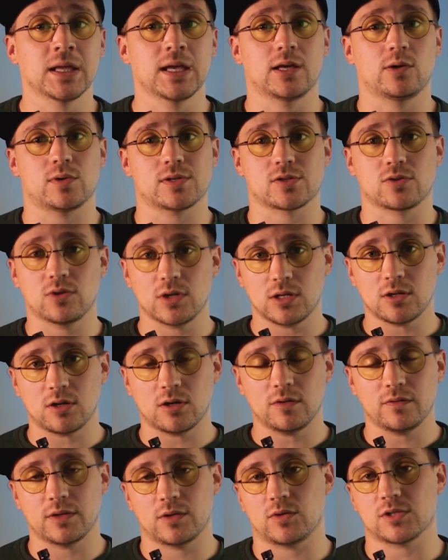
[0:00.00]
It was good
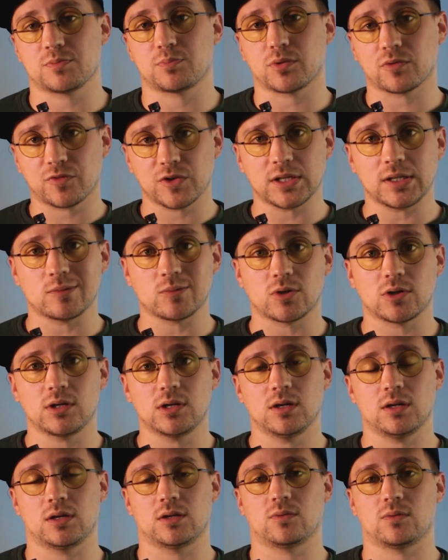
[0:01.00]
enough, it was
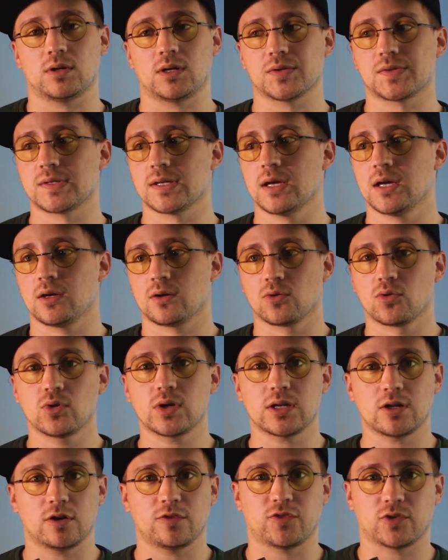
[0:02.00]
profitable, it was good
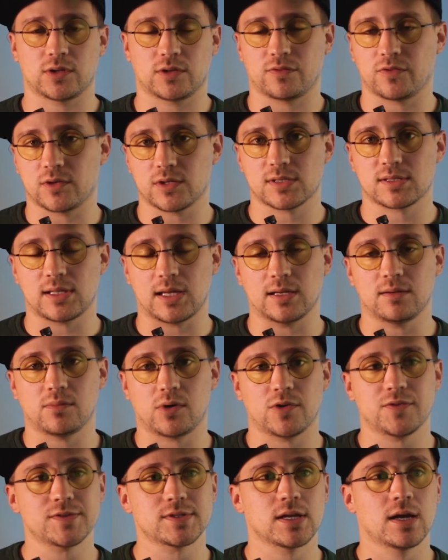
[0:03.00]
enough for the first 9
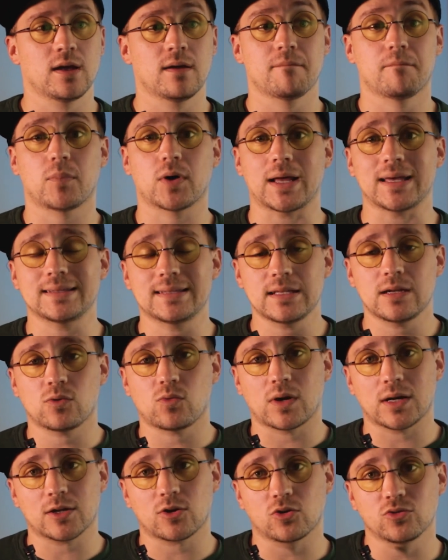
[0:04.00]
months, but I didn't
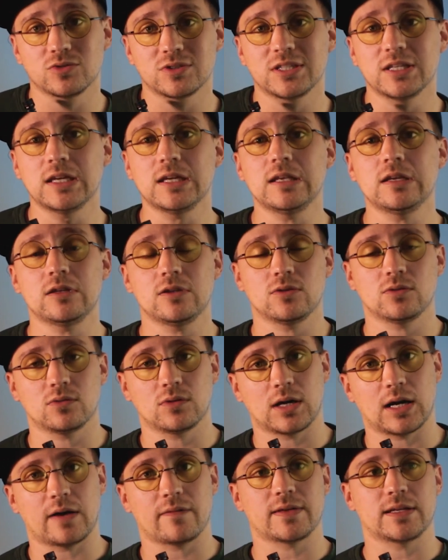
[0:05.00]
want to continue
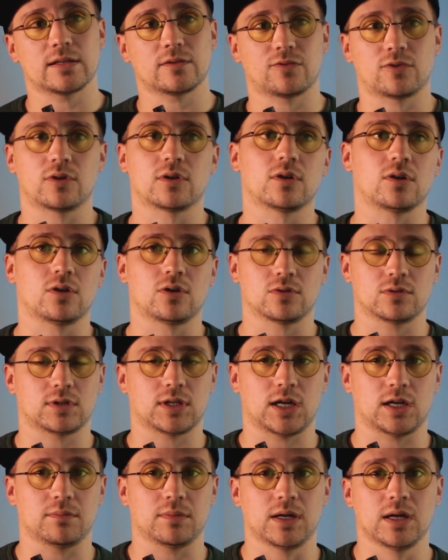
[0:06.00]
having it for a long
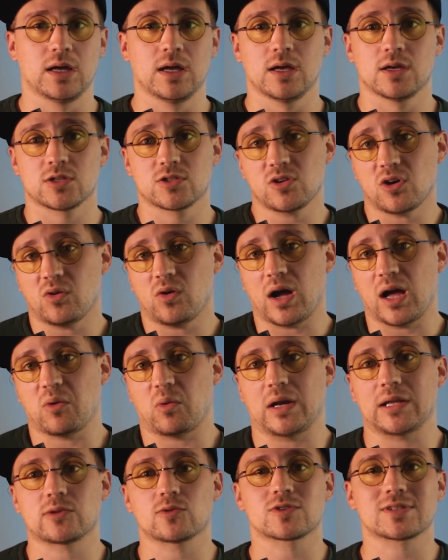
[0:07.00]
time. So I
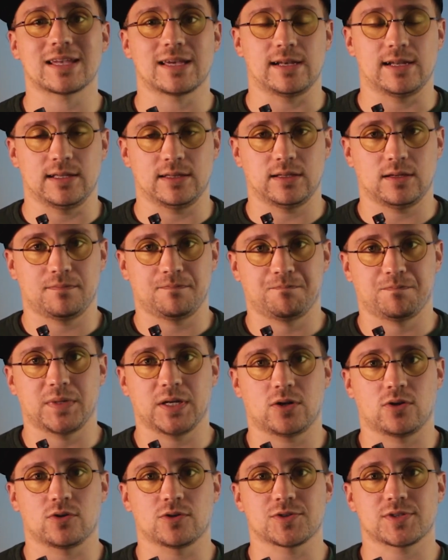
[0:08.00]
wanted to sell it
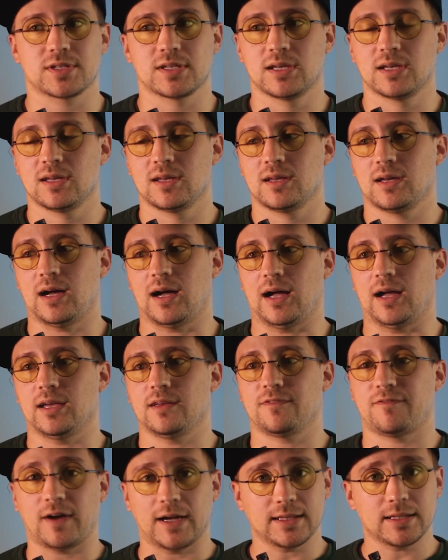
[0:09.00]
because
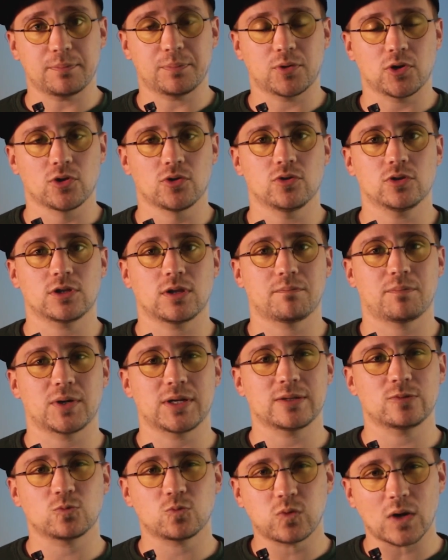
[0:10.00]
I find the product, but
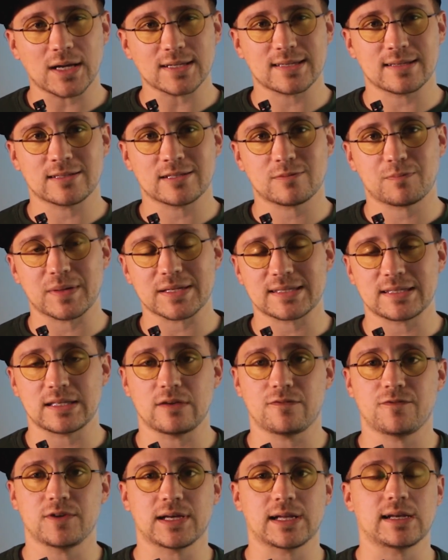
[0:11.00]
it wasn't
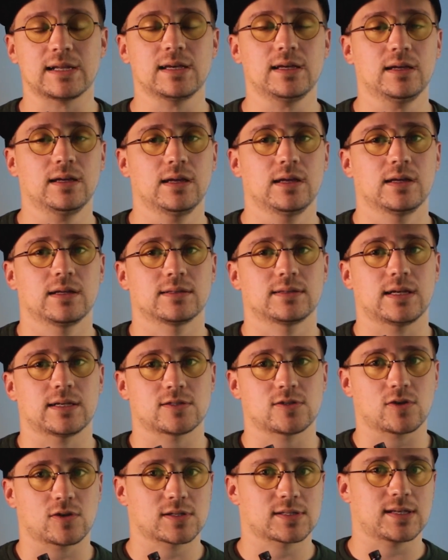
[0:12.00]
specifically the
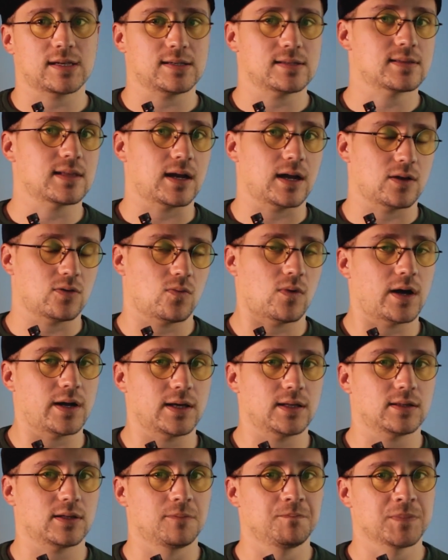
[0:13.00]
success that I
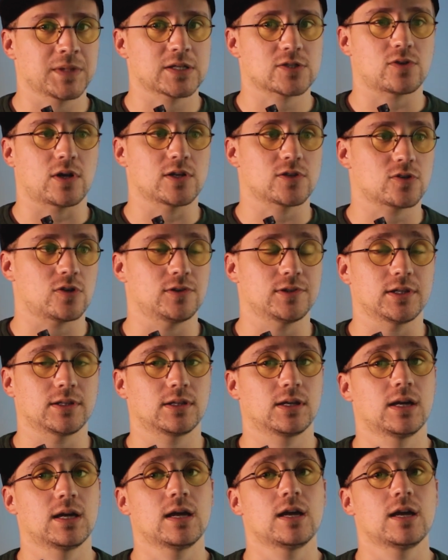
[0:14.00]
wanted. So I sold it.